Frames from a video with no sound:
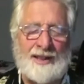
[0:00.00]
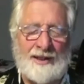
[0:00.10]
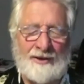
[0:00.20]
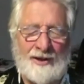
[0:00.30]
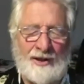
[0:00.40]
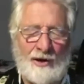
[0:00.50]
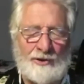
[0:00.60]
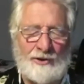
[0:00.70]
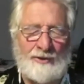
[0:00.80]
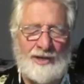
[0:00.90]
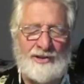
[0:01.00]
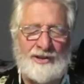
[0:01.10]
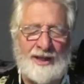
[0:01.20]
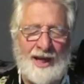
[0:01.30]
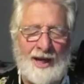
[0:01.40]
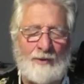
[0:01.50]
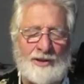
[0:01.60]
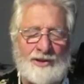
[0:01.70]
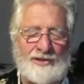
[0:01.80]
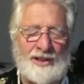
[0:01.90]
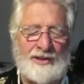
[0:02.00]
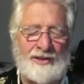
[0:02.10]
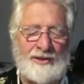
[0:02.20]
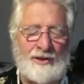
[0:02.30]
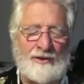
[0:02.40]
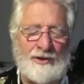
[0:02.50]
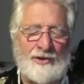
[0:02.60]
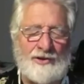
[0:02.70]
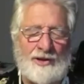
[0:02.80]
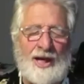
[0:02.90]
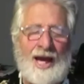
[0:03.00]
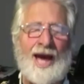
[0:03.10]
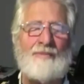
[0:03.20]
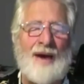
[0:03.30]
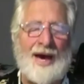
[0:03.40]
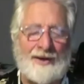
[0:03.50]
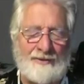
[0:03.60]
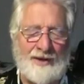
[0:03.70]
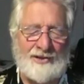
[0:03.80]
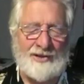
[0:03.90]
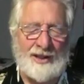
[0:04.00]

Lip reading: the alteration that I want to see in the universe and manifesting